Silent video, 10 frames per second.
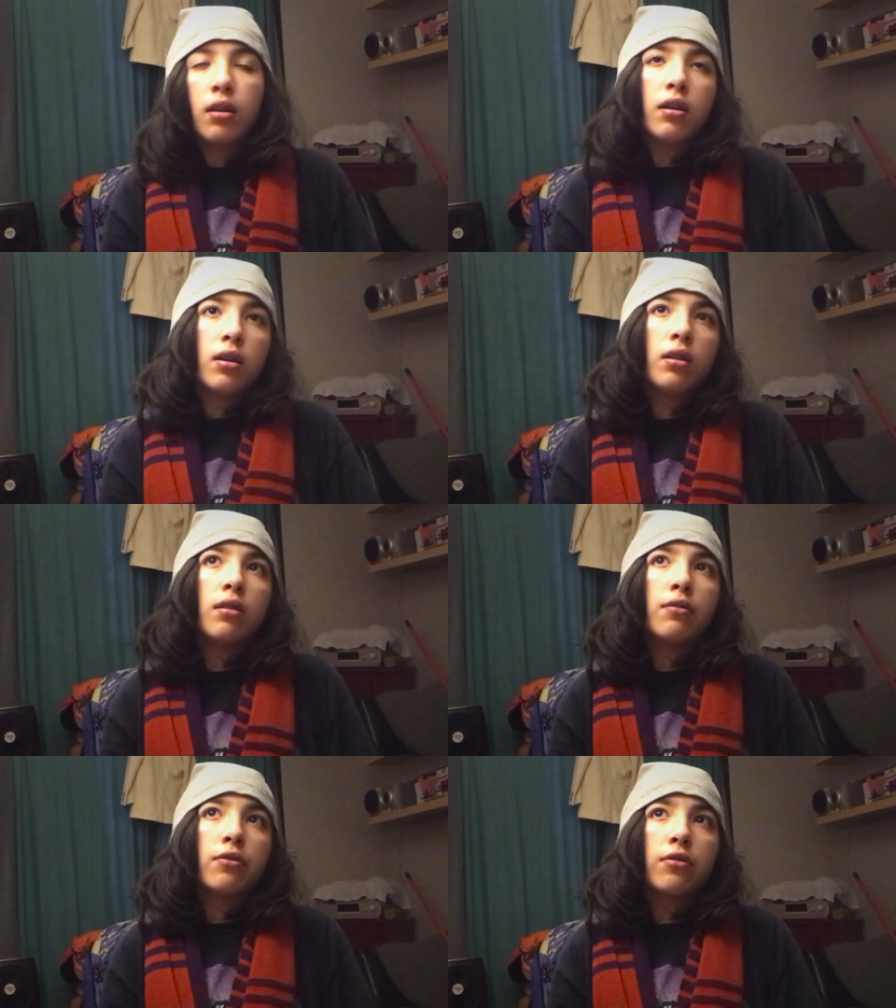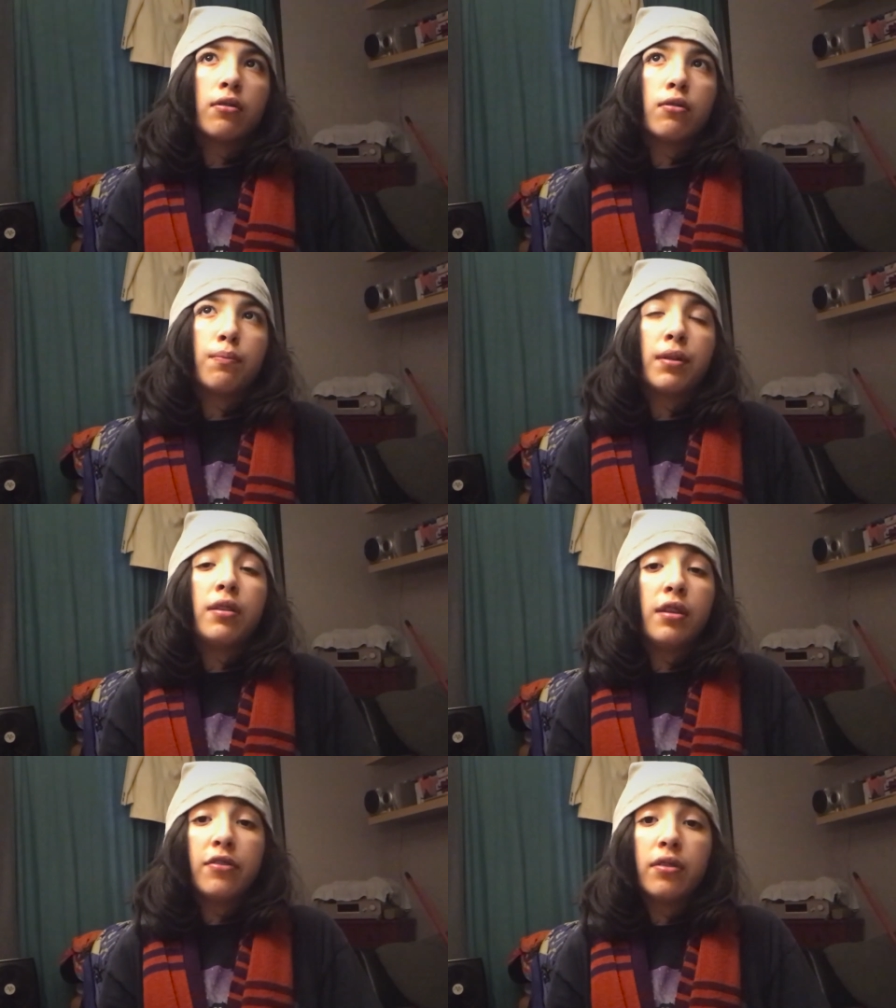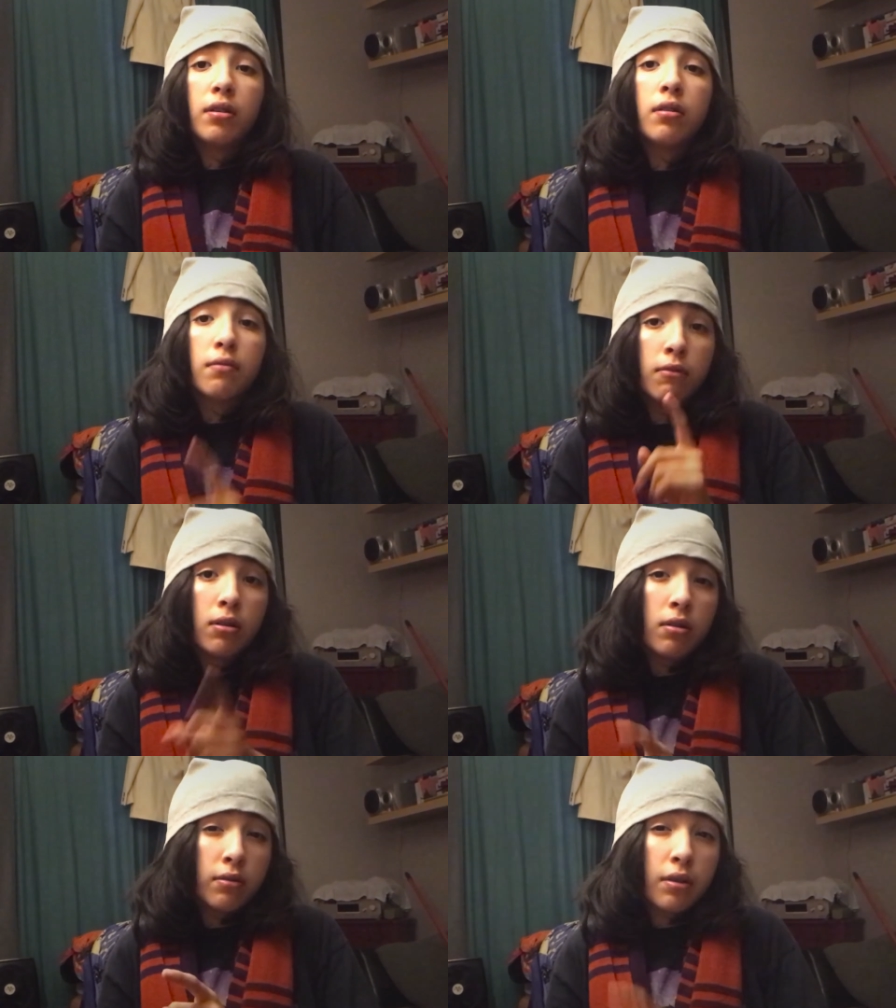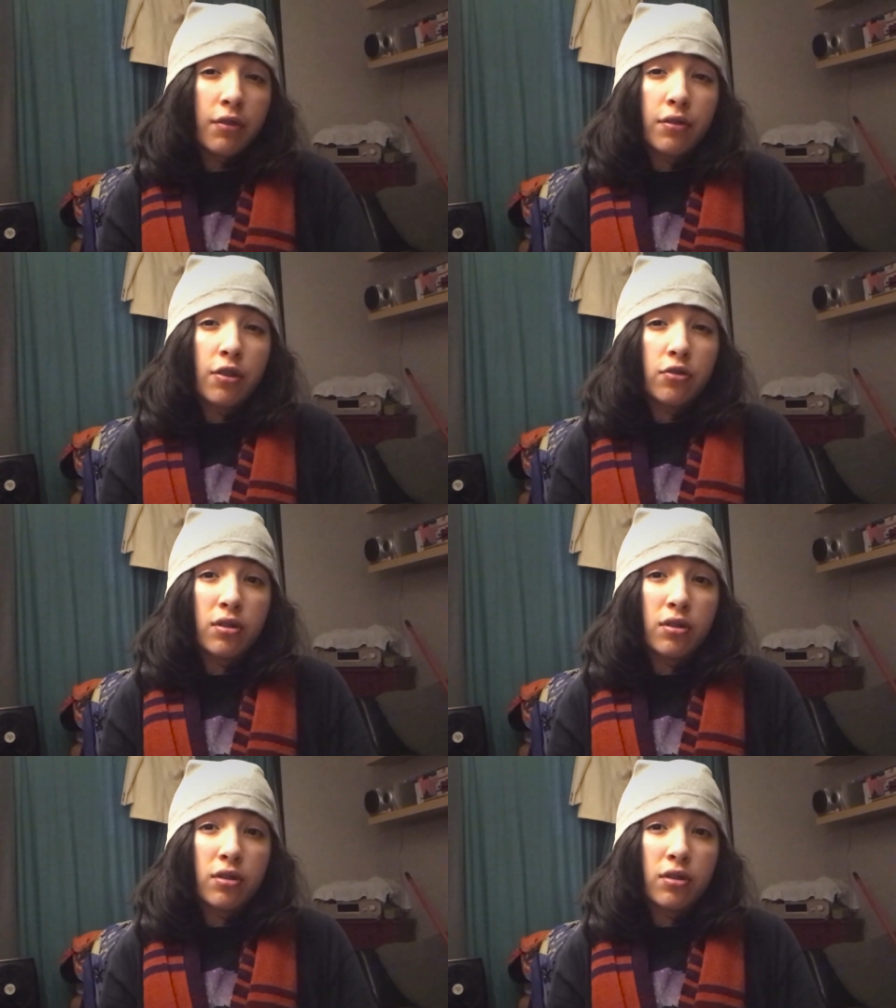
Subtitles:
But Nyssa is a nice addition.